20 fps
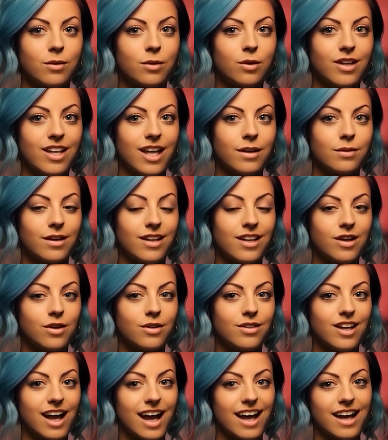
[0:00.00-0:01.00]
We'll keep a
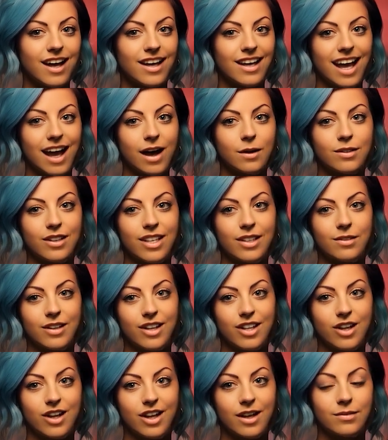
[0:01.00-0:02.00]
close eye on how this
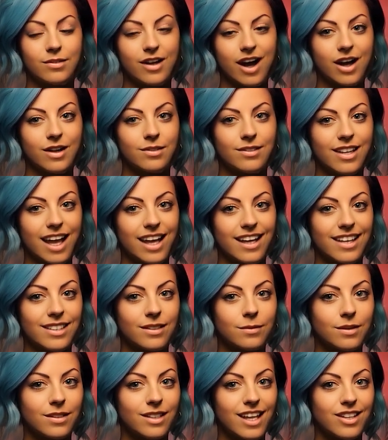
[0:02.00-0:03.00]
feature evolves and
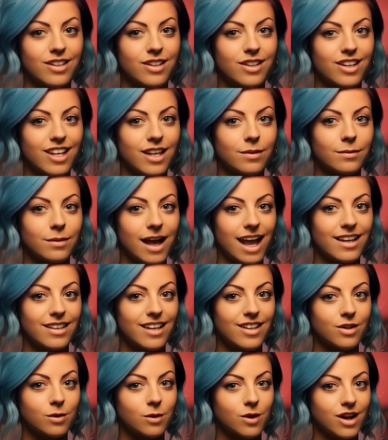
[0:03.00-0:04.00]
its potential impact
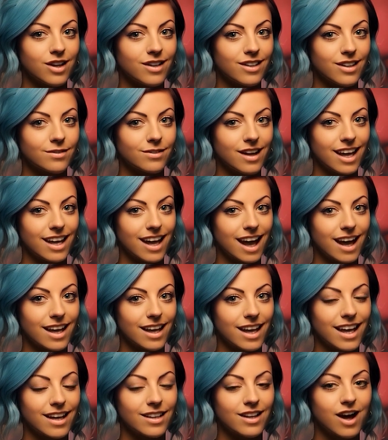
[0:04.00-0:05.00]
on the world of AI
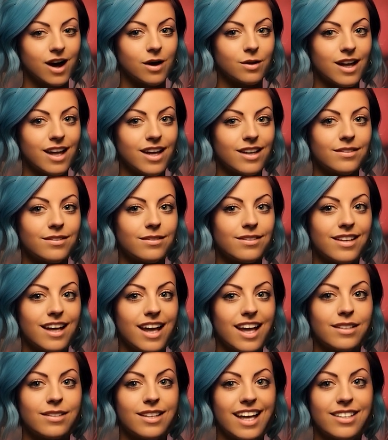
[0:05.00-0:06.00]
and coding.
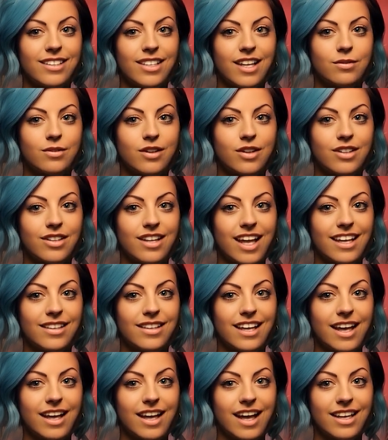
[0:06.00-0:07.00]
That's it for today,
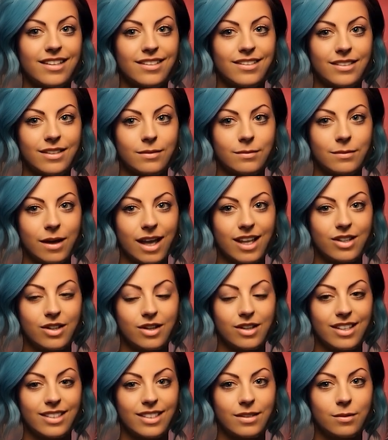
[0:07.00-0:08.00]
tech heads. Make
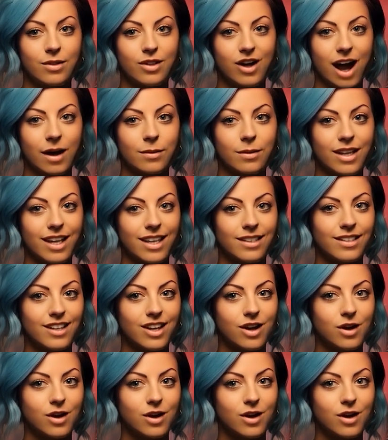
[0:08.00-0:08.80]
sure to subscribe and hit the